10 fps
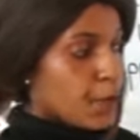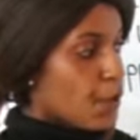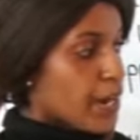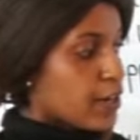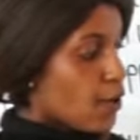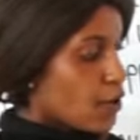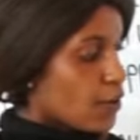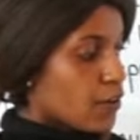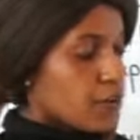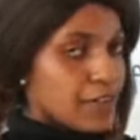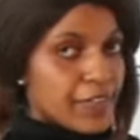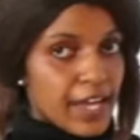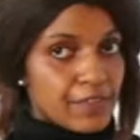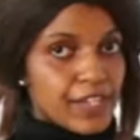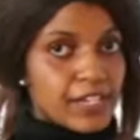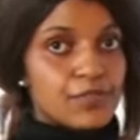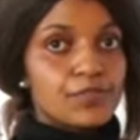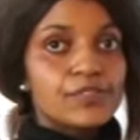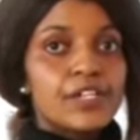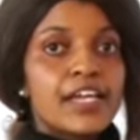1 o'clock in the
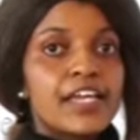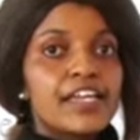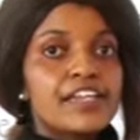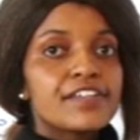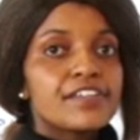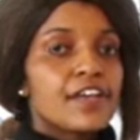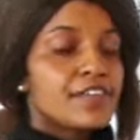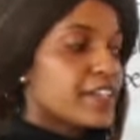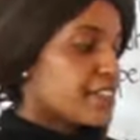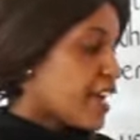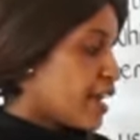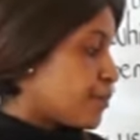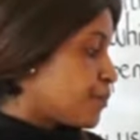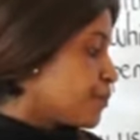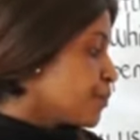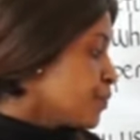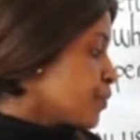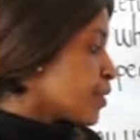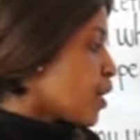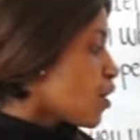afternoon is the time.
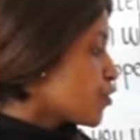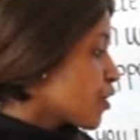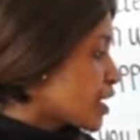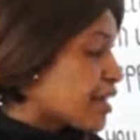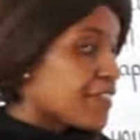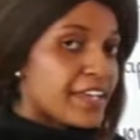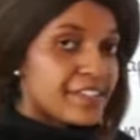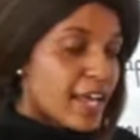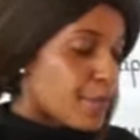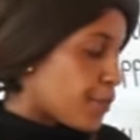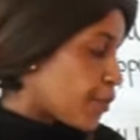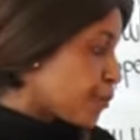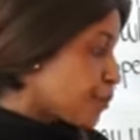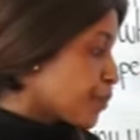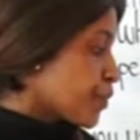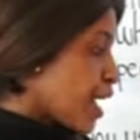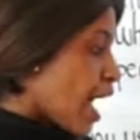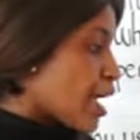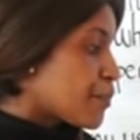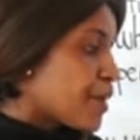Also another example,
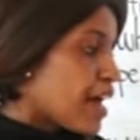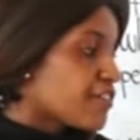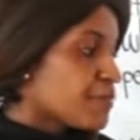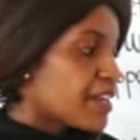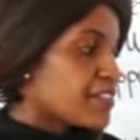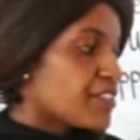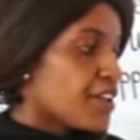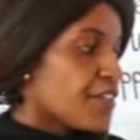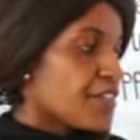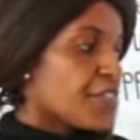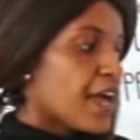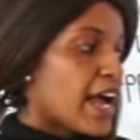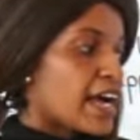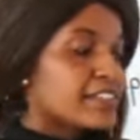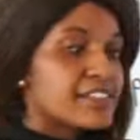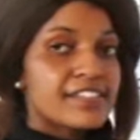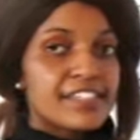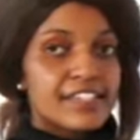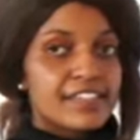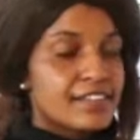I brush my teeth at
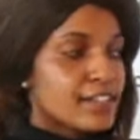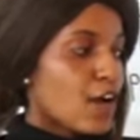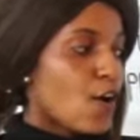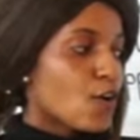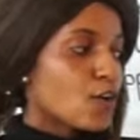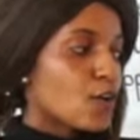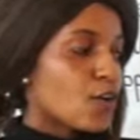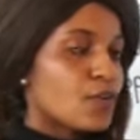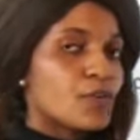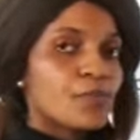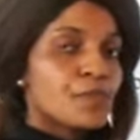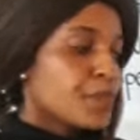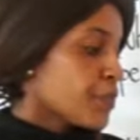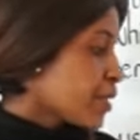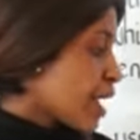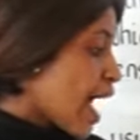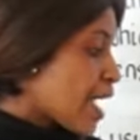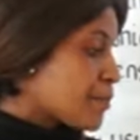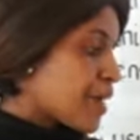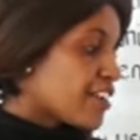6 o'clock.
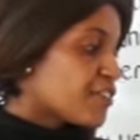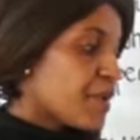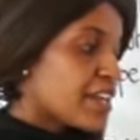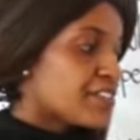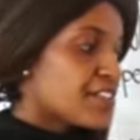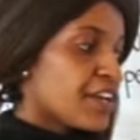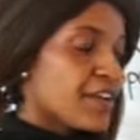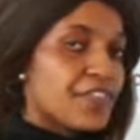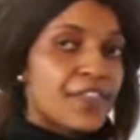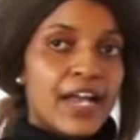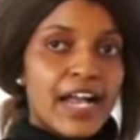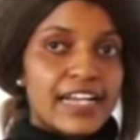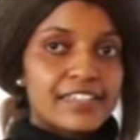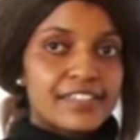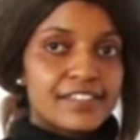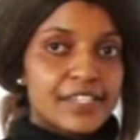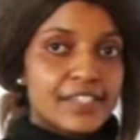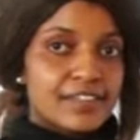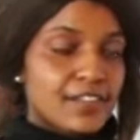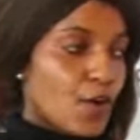I brush my teeth at
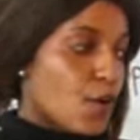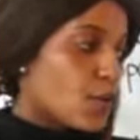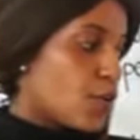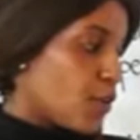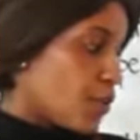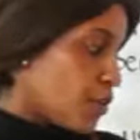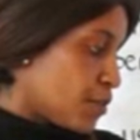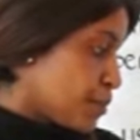6 o'clock.